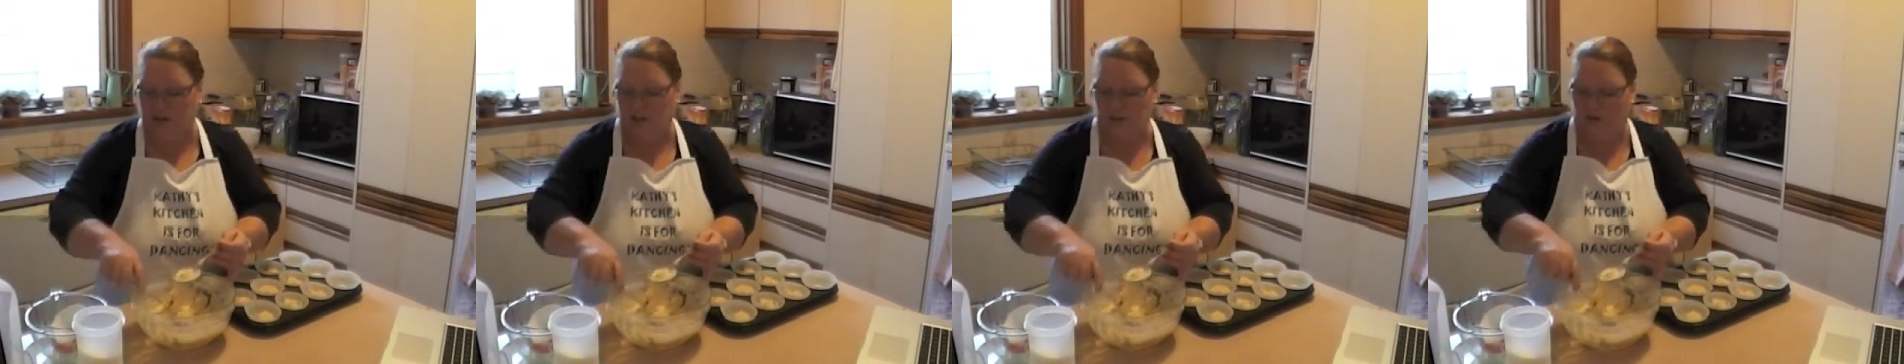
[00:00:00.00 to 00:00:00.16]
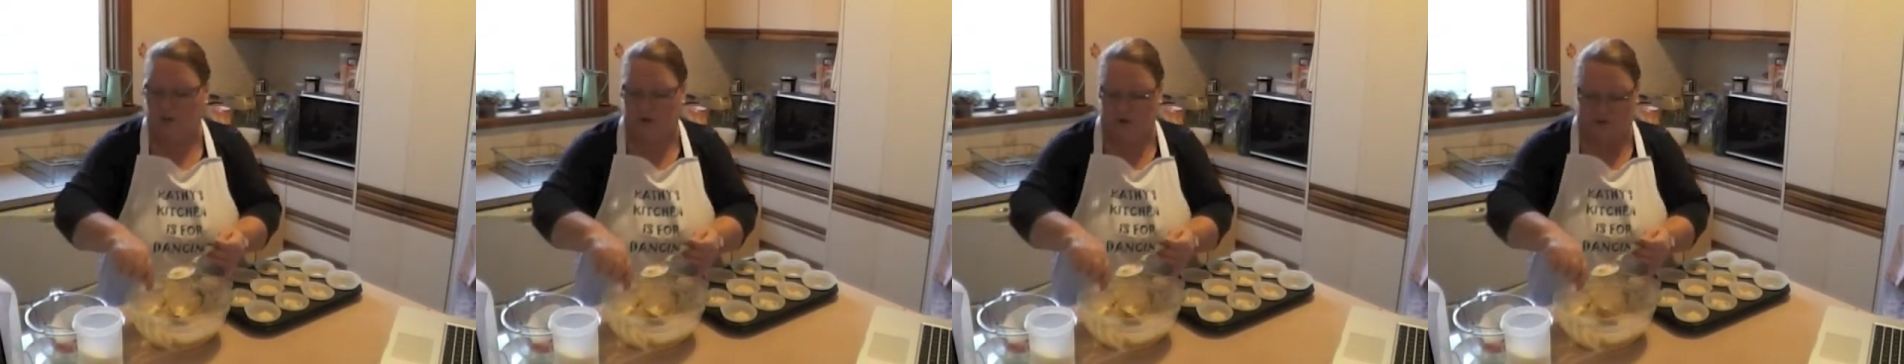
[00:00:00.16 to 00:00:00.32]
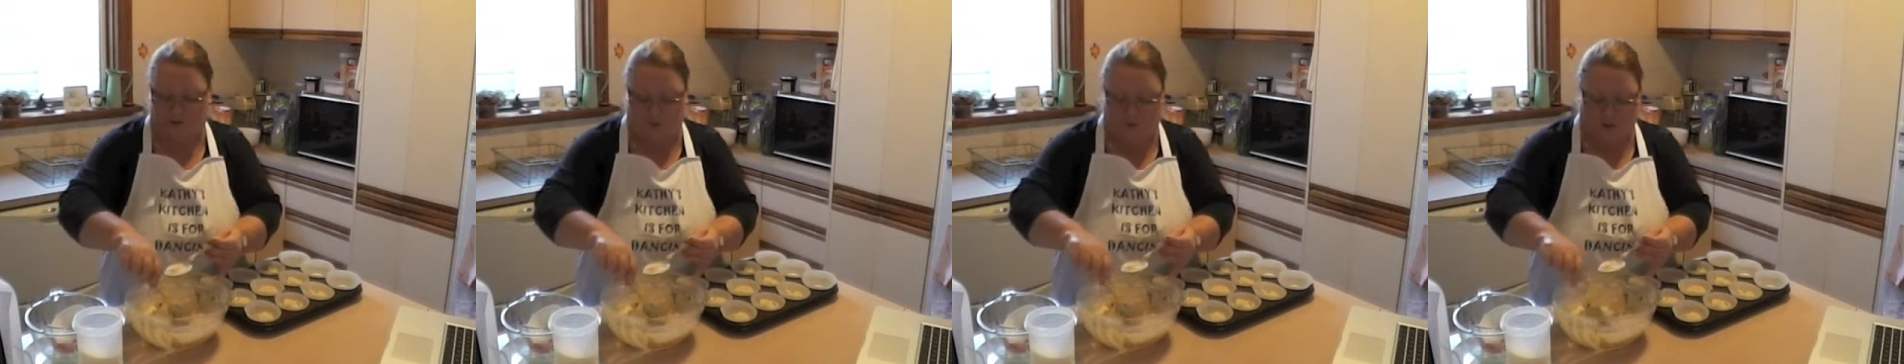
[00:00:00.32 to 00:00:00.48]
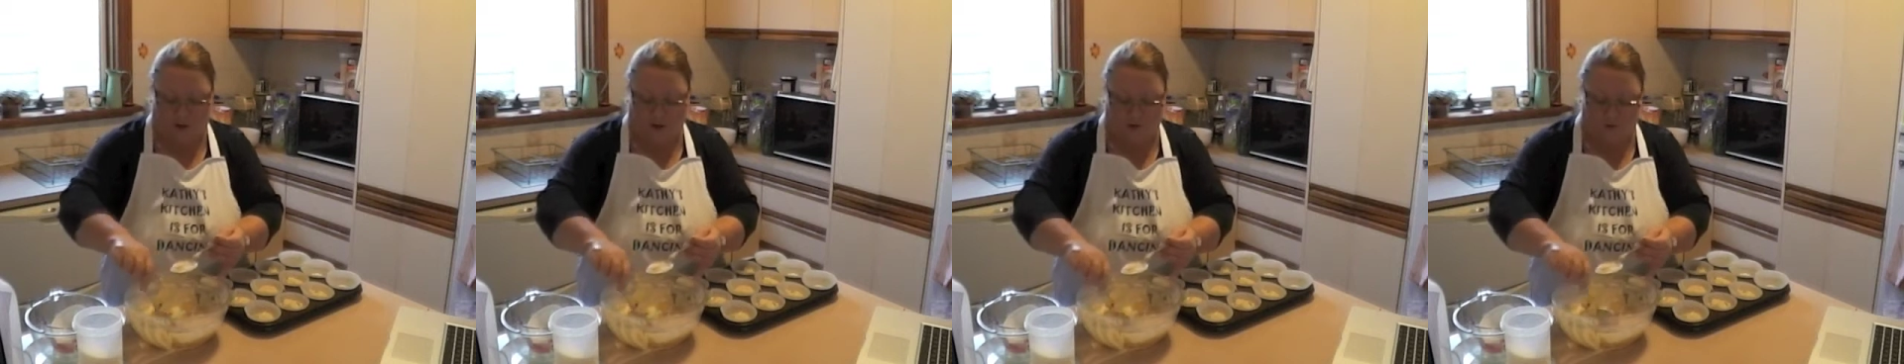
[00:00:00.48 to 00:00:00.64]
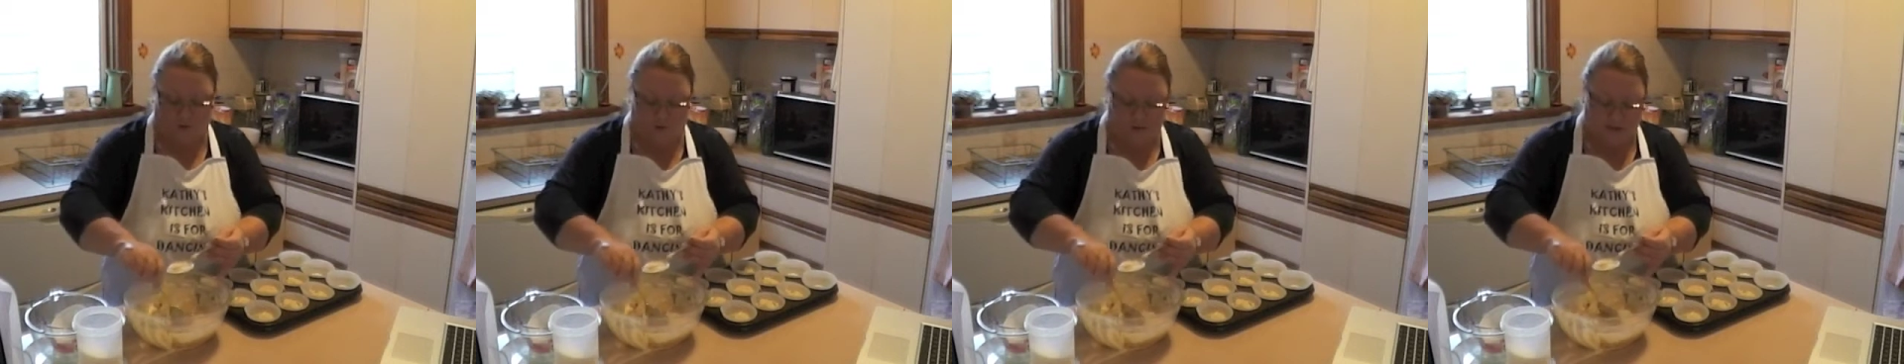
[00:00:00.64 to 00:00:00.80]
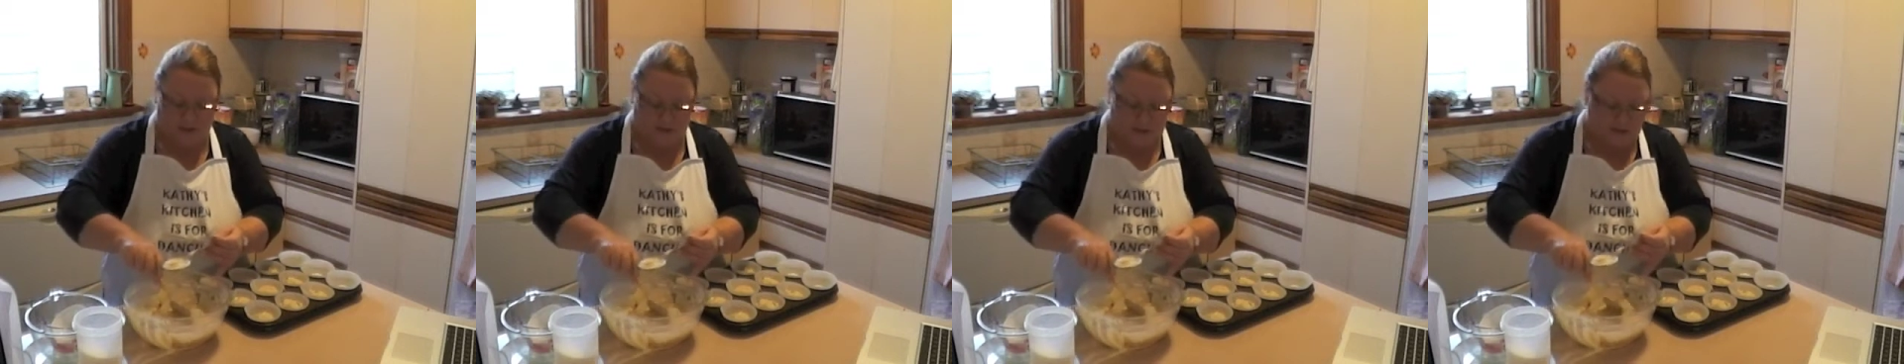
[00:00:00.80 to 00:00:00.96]
to 25
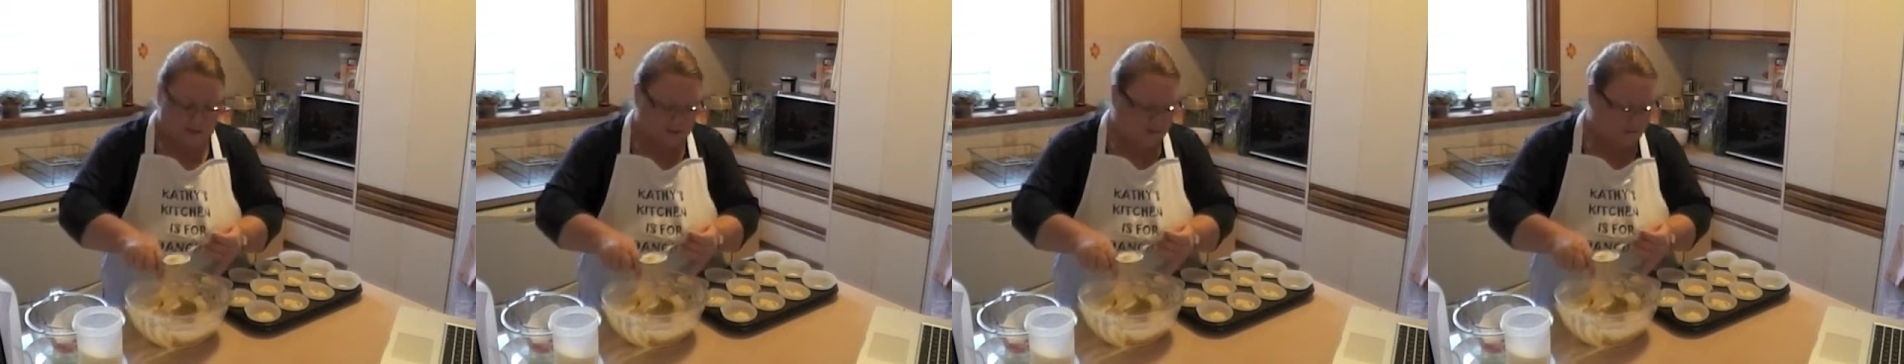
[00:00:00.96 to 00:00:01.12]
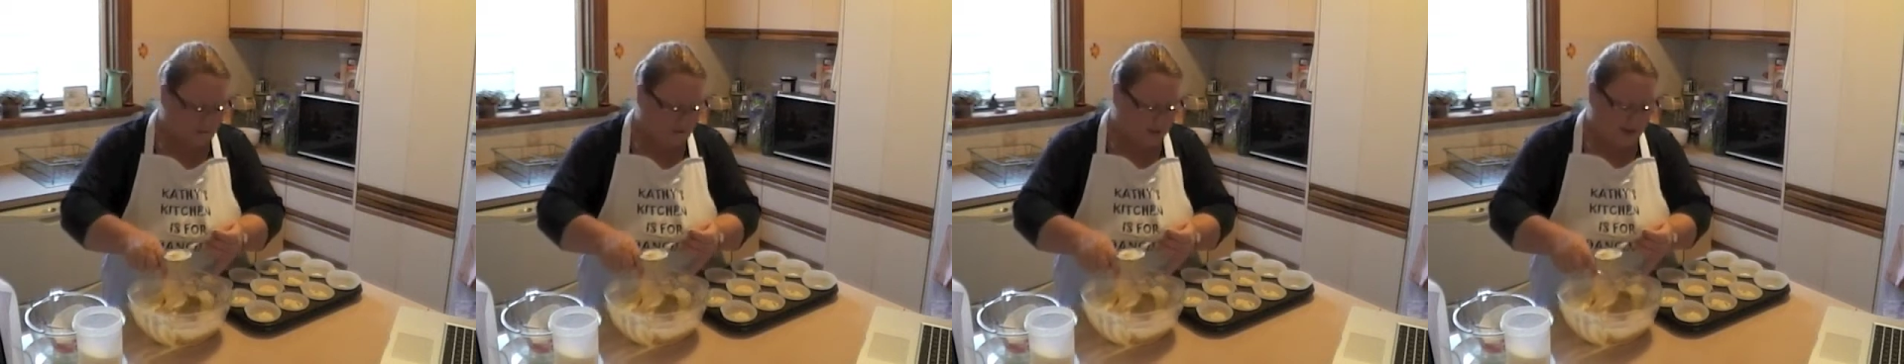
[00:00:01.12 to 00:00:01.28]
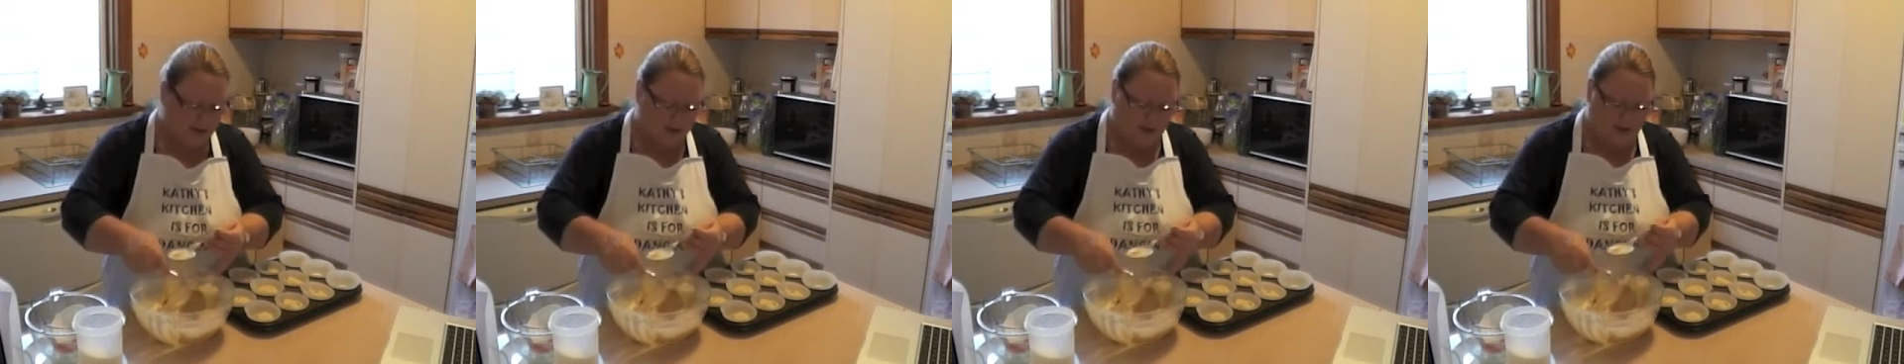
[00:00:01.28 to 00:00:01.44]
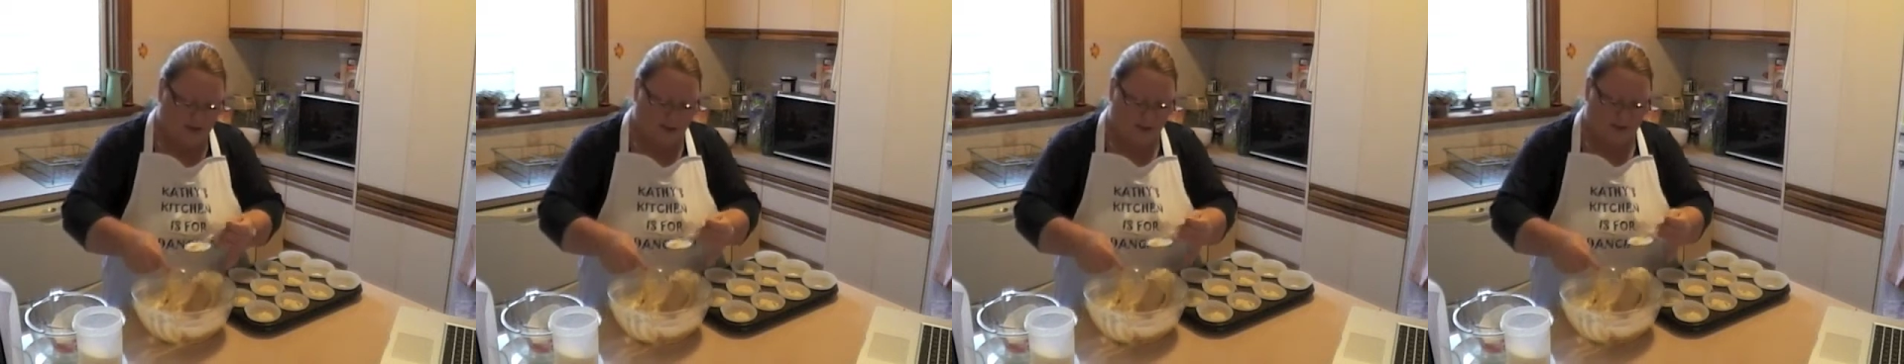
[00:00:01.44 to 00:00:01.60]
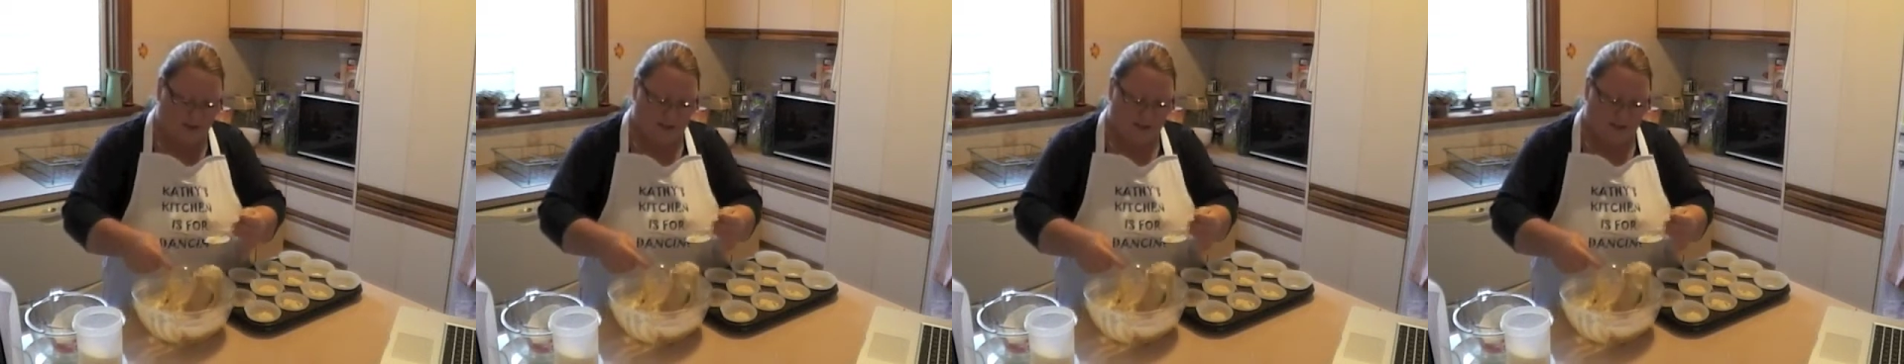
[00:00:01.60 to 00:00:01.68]
minutes to bake.